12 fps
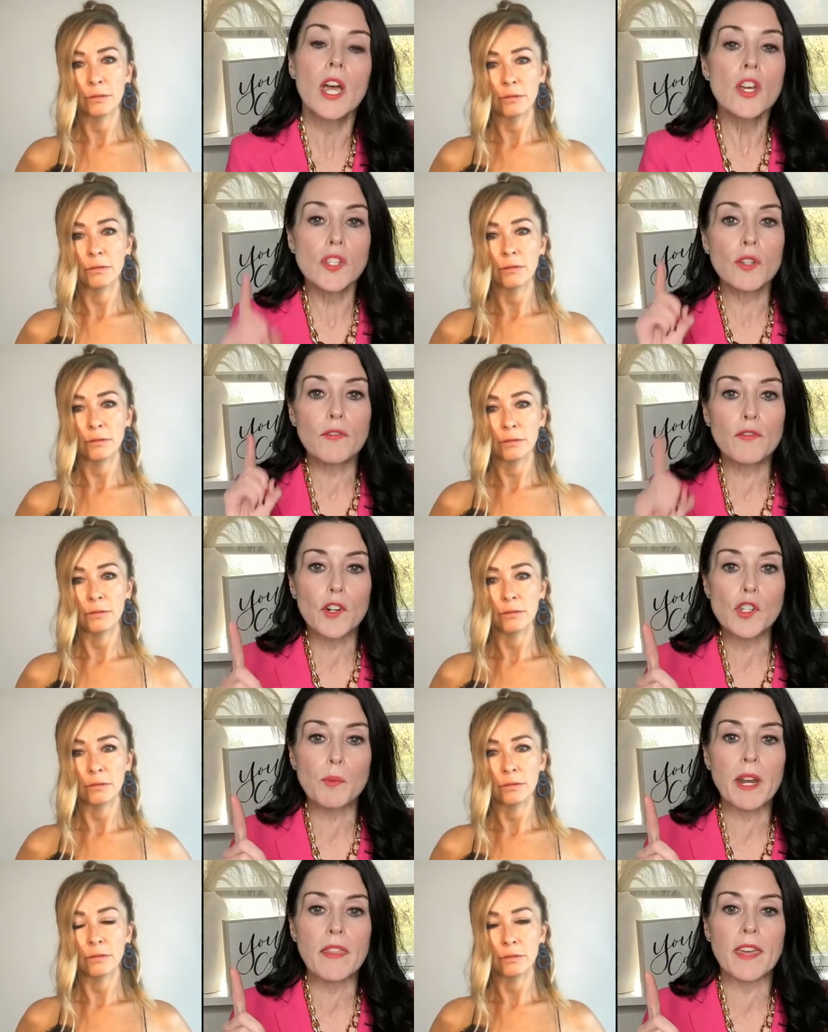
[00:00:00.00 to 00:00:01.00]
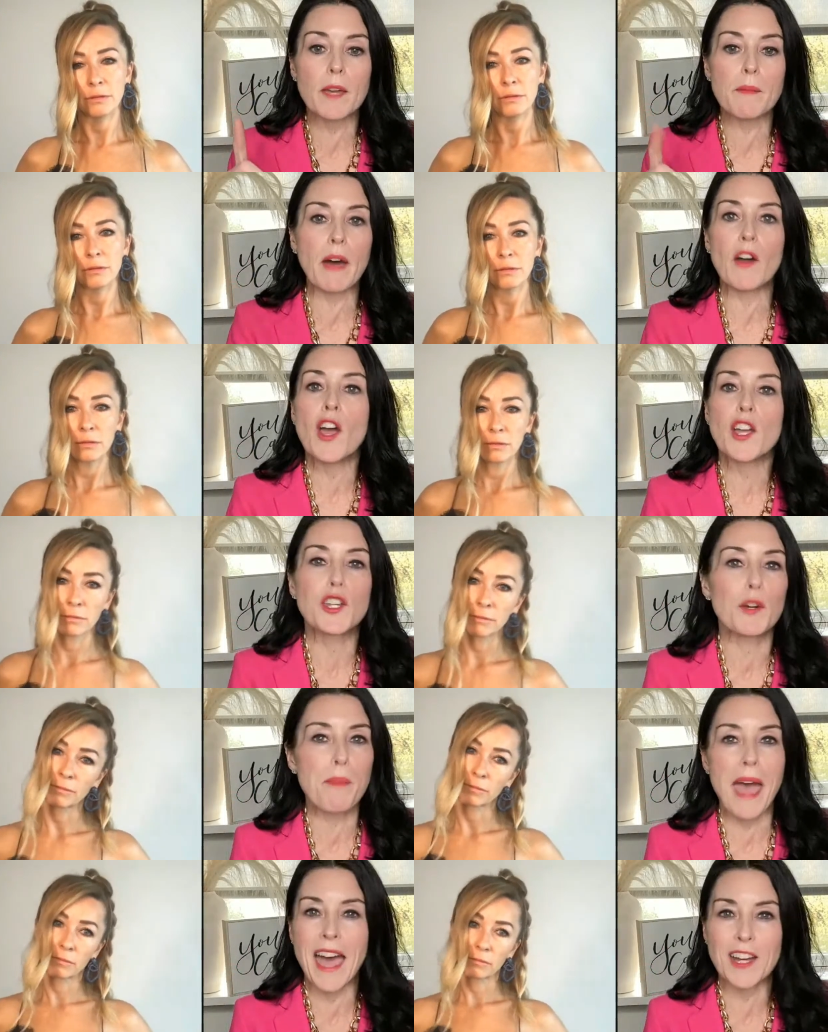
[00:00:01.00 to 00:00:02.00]
Speaker 1: So you first want to think about your
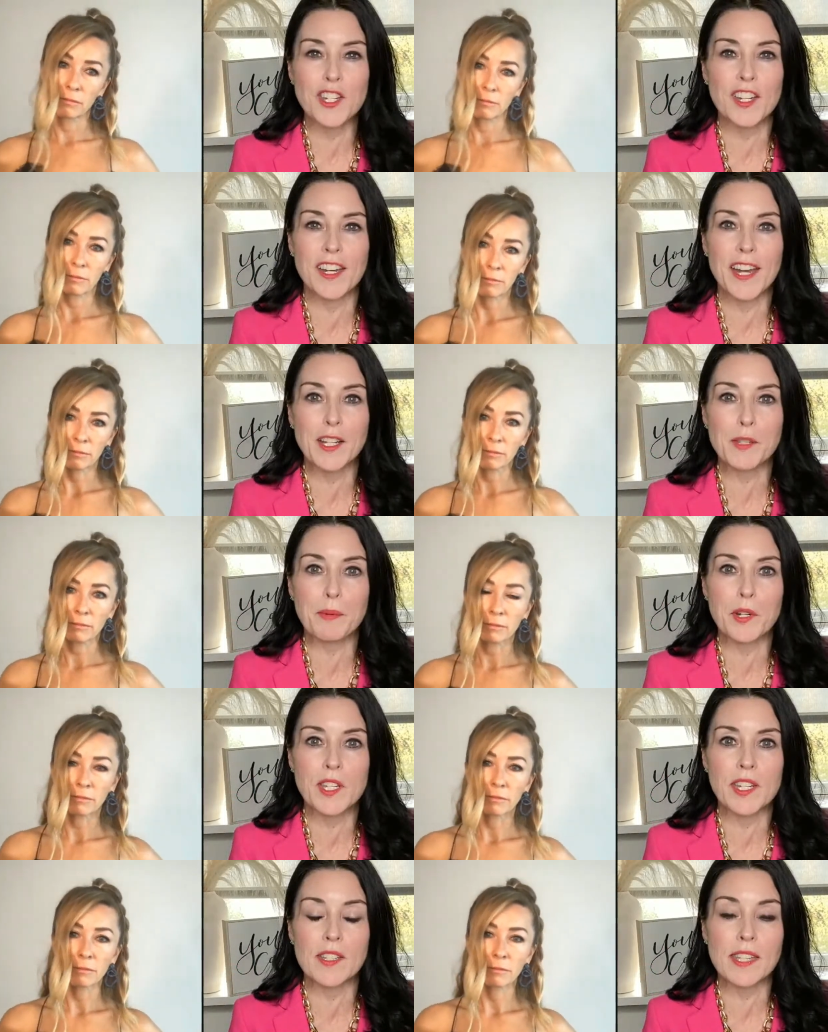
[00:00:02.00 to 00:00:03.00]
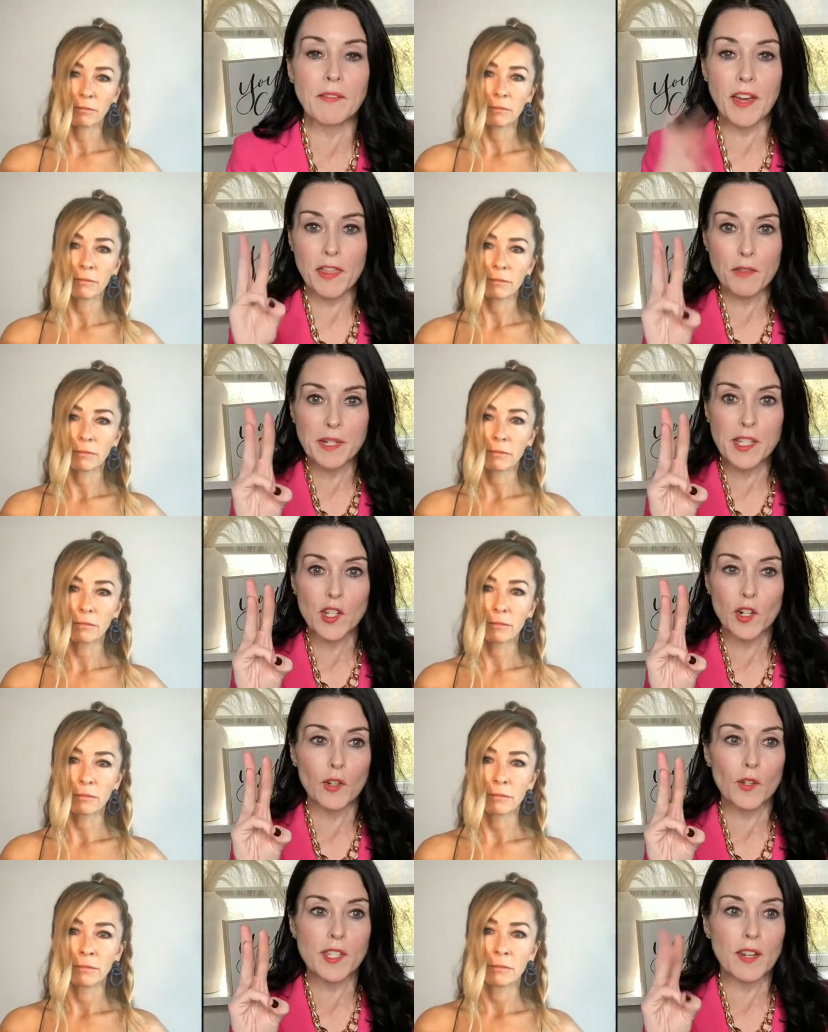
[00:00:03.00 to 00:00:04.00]
passion and expertise. I've got three
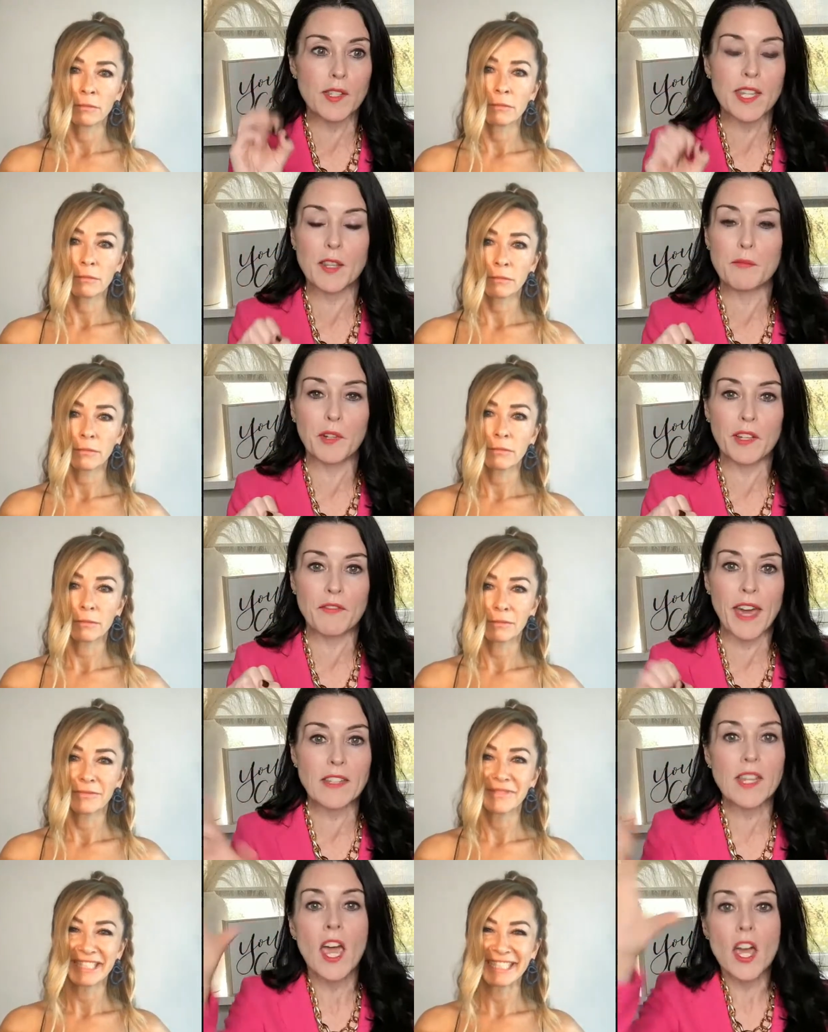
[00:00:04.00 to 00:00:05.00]
circles and I'll say them really fast.